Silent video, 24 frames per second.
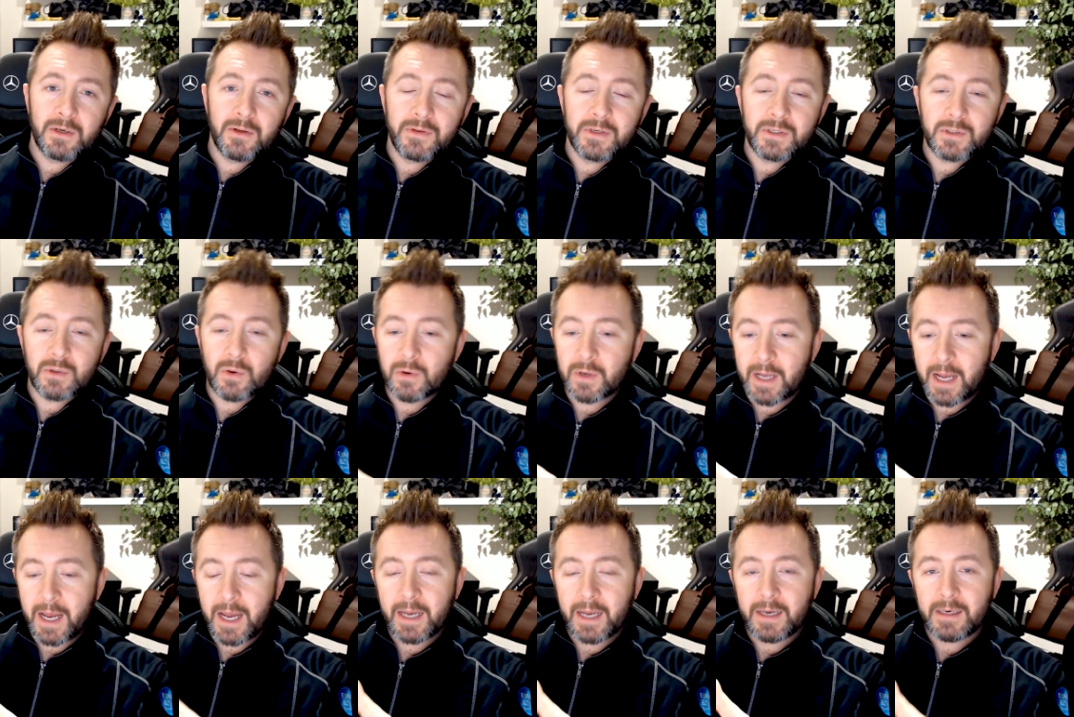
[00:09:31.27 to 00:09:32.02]
You know, there's
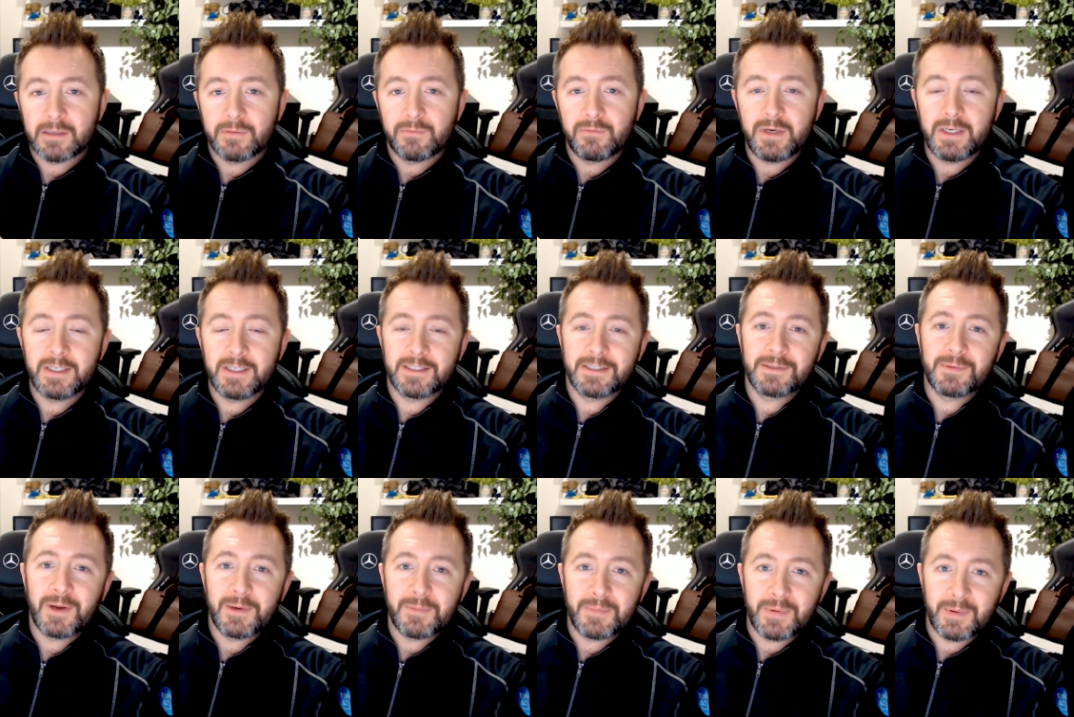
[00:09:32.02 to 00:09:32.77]
all kinds of
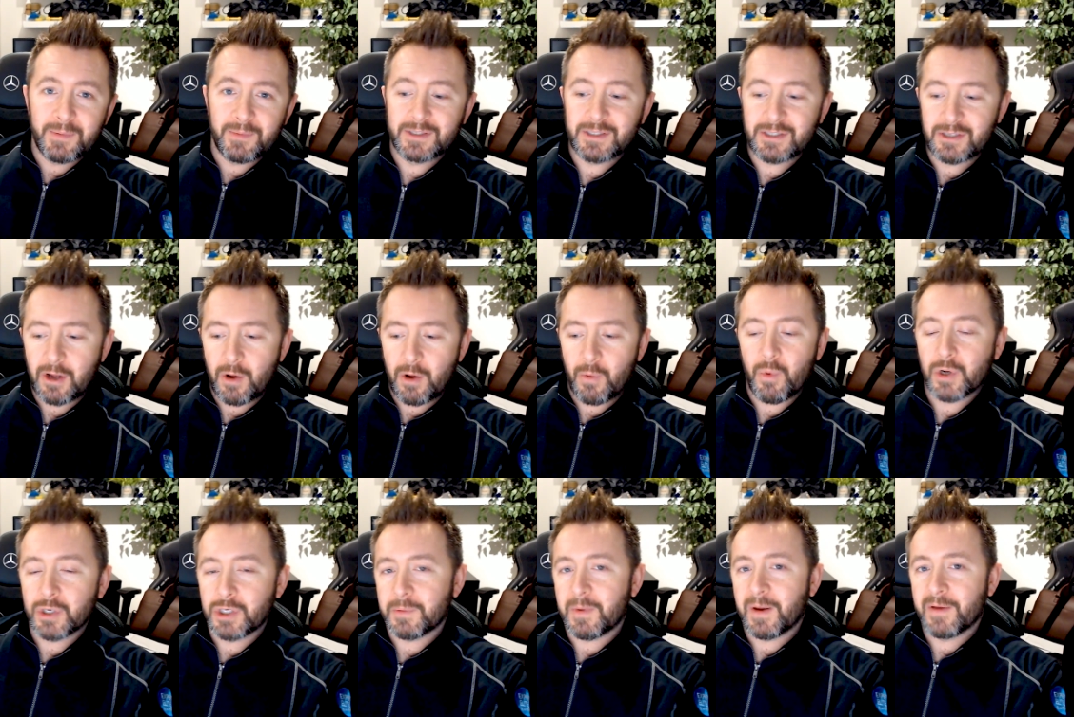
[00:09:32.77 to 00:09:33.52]
reasons why people
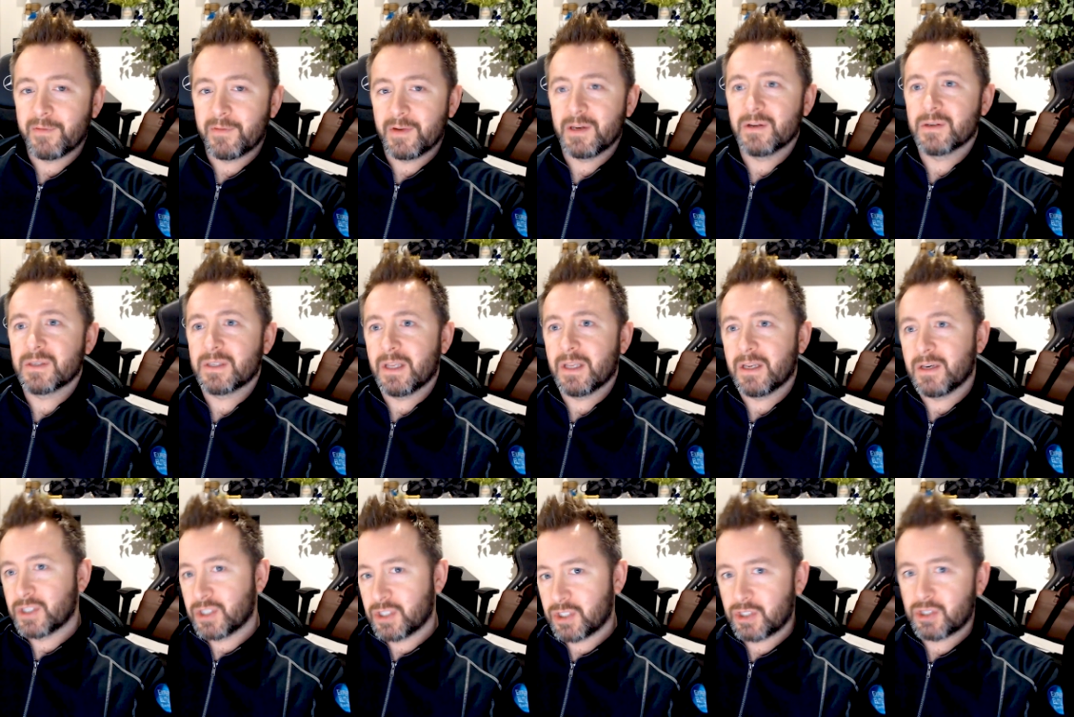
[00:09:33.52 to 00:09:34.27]
start watching my videos and
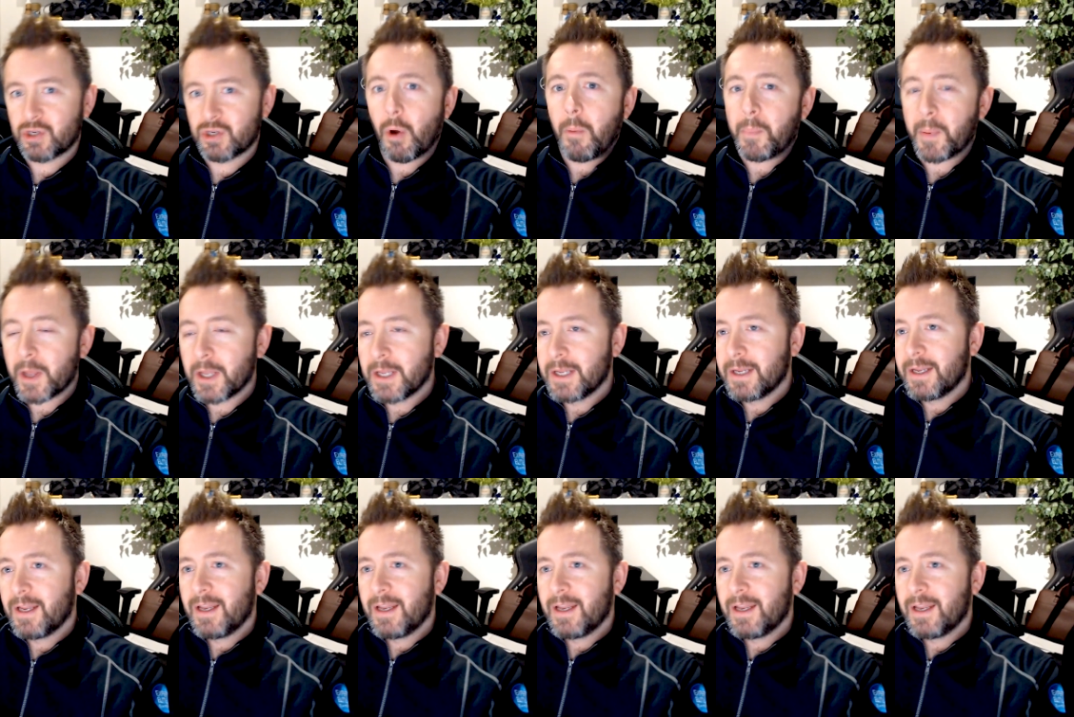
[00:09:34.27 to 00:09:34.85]
then stop.